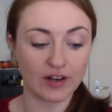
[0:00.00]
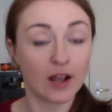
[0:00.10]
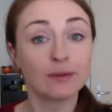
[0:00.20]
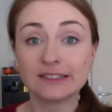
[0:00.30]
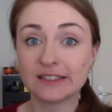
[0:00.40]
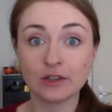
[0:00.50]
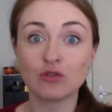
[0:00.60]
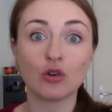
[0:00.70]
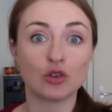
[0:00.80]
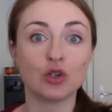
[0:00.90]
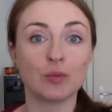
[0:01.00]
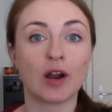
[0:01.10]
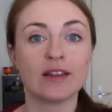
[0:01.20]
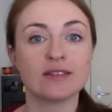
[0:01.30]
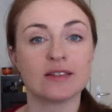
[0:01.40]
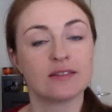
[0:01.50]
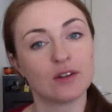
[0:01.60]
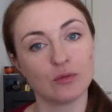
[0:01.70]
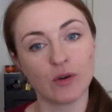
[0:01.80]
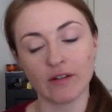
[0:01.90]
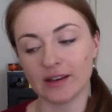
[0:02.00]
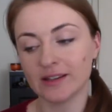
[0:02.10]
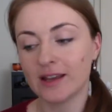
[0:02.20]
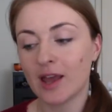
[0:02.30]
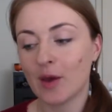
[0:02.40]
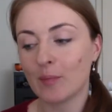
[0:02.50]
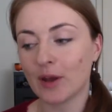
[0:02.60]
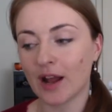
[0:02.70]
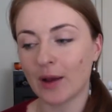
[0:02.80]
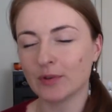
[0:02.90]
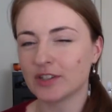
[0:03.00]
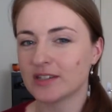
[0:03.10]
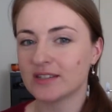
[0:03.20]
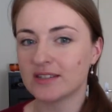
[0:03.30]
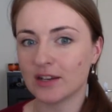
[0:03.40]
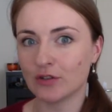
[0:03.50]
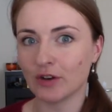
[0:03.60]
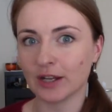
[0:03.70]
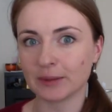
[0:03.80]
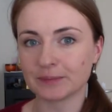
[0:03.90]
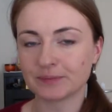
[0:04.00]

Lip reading: I would still draw 2 prices, don't worry, but I was considering